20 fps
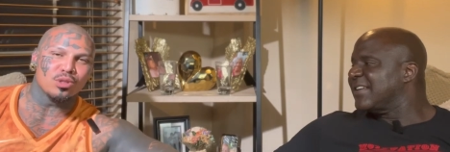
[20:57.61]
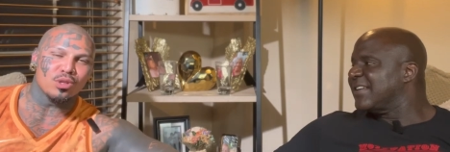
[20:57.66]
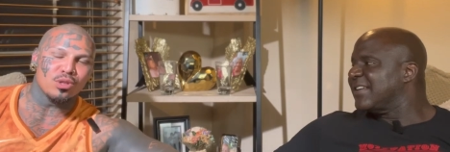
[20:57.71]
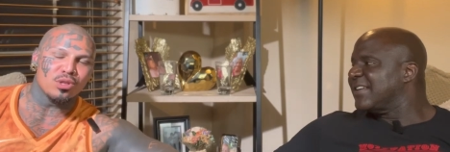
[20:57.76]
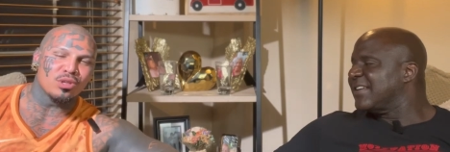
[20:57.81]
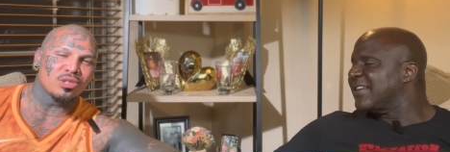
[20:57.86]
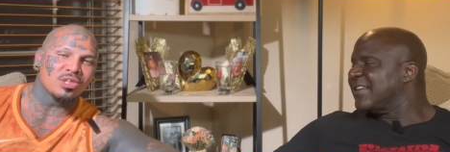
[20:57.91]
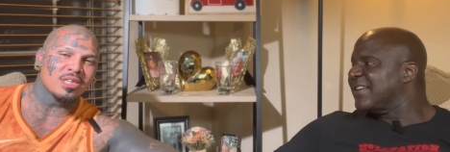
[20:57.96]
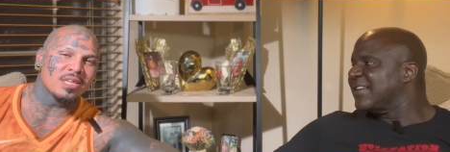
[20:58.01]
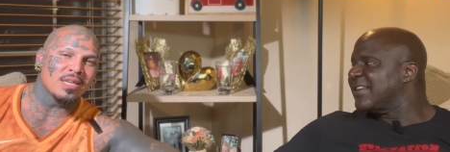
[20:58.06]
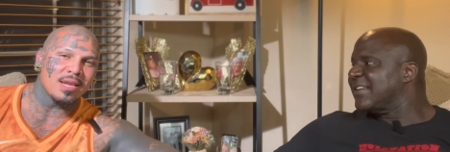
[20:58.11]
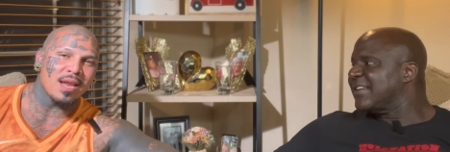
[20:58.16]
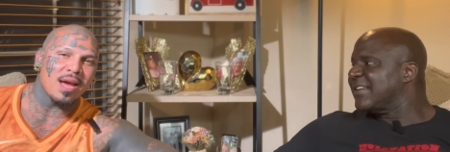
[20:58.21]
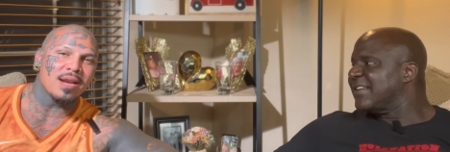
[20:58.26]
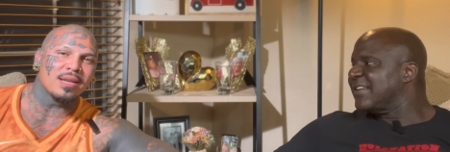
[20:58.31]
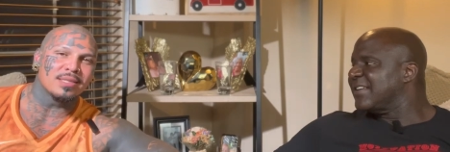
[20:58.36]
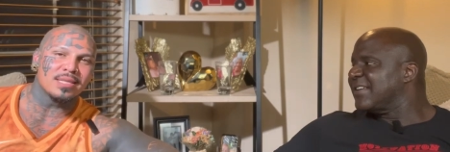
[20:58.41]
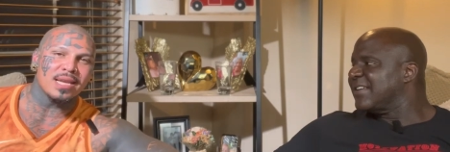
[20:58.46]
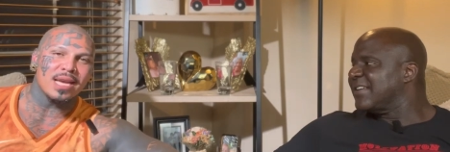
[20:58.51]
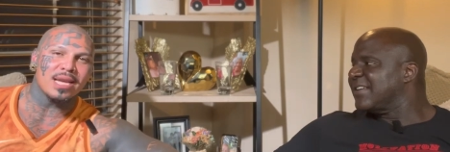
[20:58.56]
Speaker 1: So you'll see a
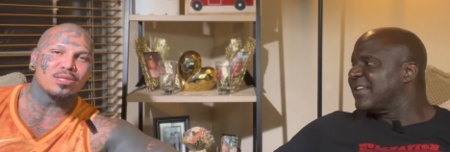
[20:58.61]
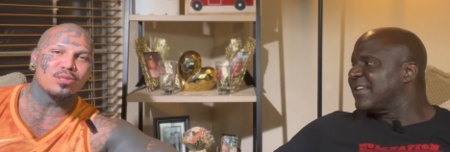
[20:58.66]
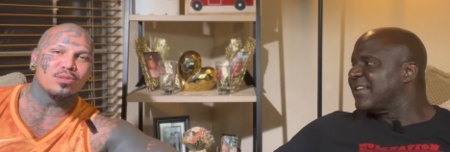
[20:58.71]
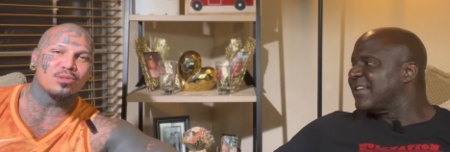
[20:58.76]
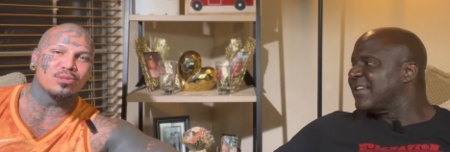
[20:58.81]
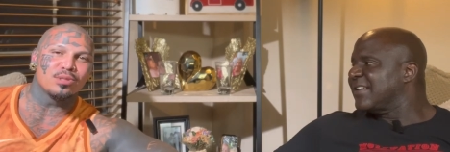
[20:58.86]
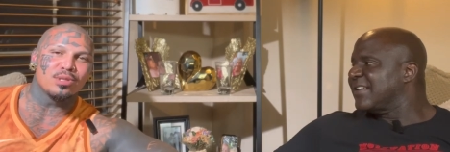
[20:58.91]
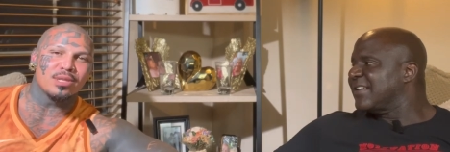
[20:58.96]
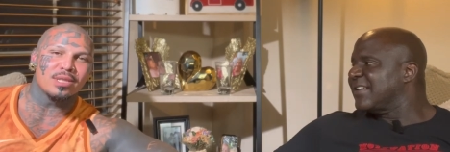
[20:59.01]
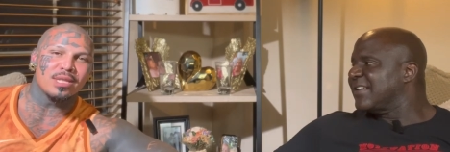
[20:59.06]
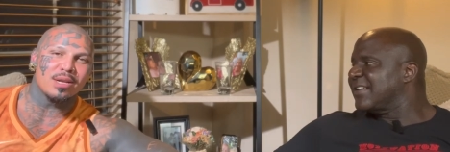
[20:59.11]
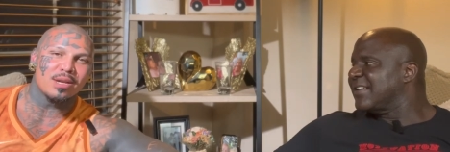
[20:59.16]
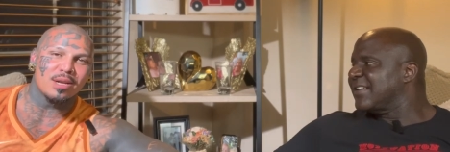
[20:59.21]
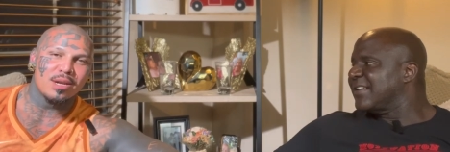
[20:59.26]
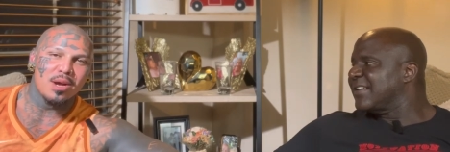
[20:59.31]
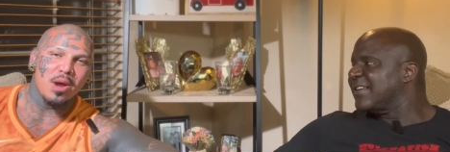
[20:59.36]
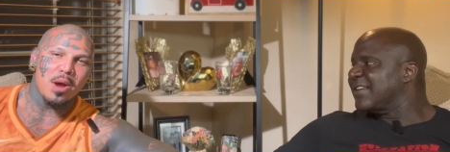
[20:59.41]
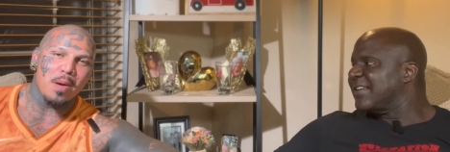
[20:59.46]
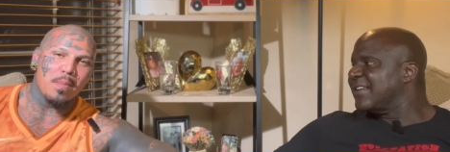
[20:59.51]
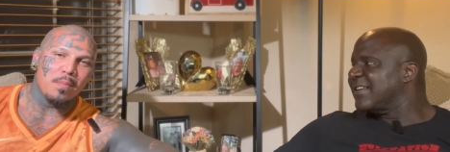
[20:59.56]
lot of tattoos on
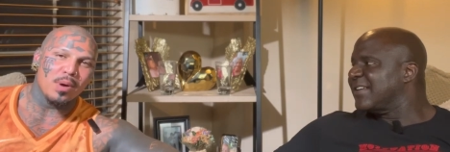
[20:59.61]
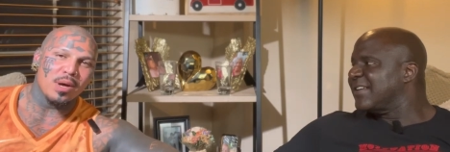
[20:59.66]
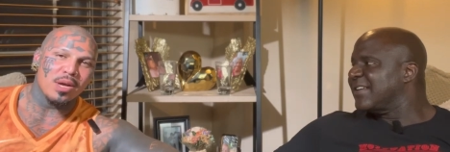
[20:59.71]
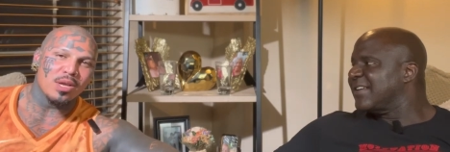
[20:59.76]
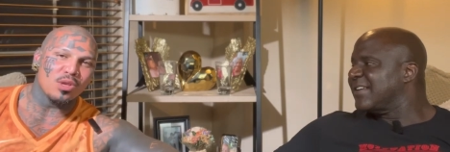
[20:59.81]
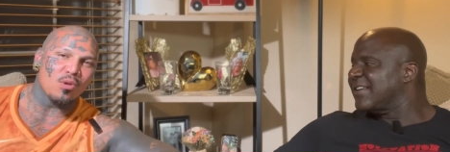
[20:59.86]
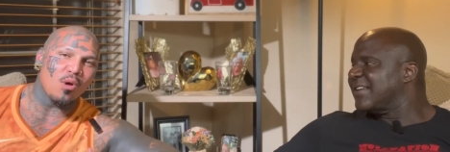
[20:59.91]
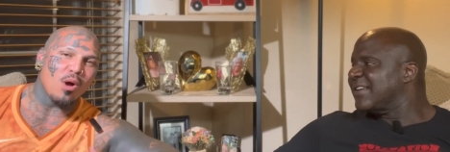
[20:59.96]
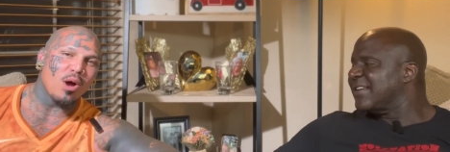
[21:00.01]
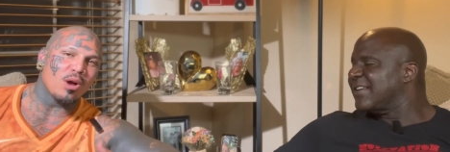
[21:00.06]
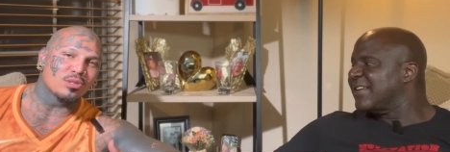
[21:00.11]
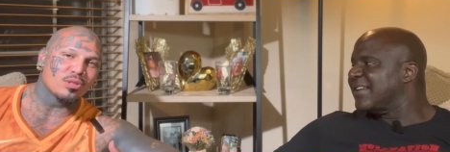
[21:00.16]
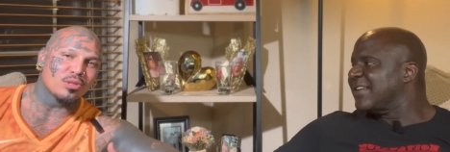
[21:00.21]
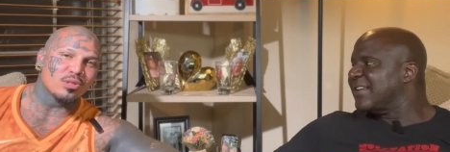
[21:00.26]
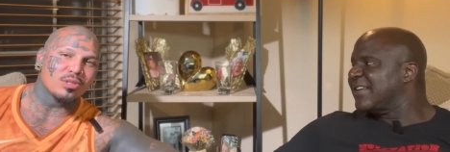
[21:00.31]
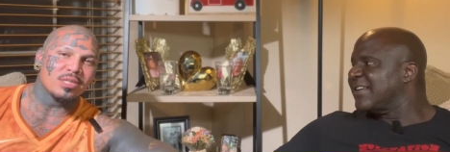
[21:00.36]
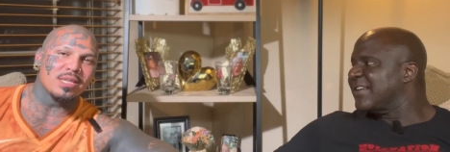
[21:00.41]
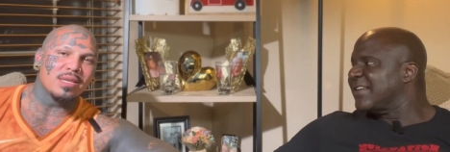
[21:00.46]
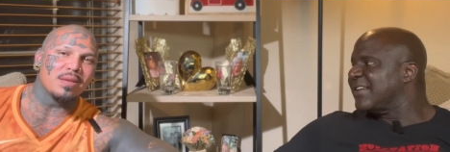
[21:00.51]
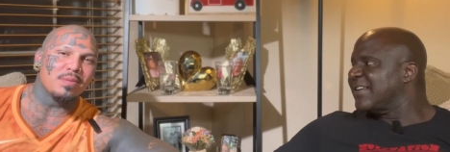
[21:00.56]
there, but you'll also
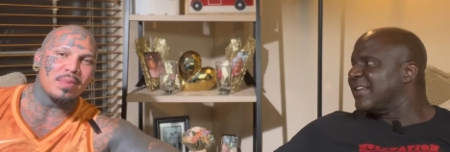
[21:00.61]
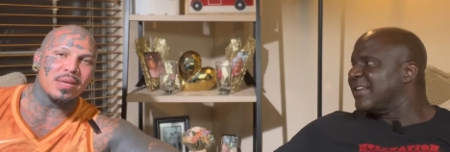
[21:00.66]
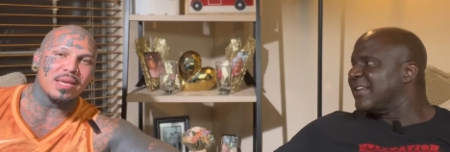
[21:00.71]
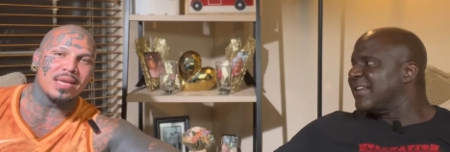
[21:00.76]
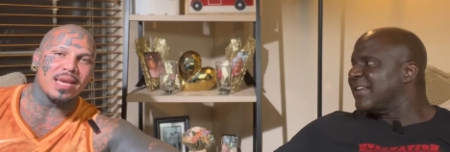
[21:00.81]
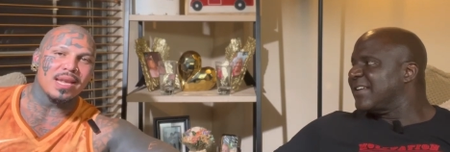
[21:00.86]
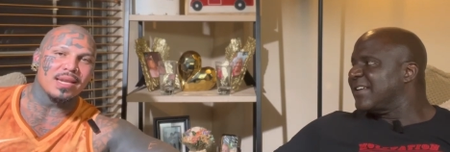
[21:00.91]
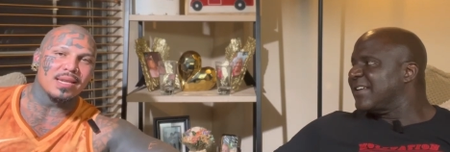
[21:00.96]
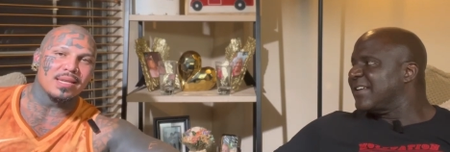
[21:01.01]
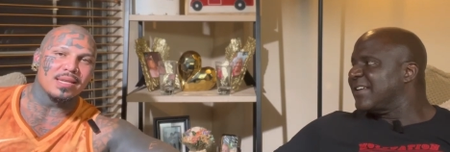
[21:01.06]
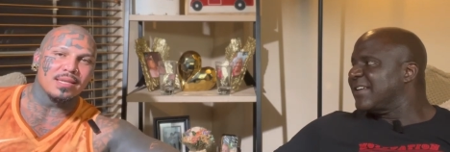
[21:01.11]
see me getting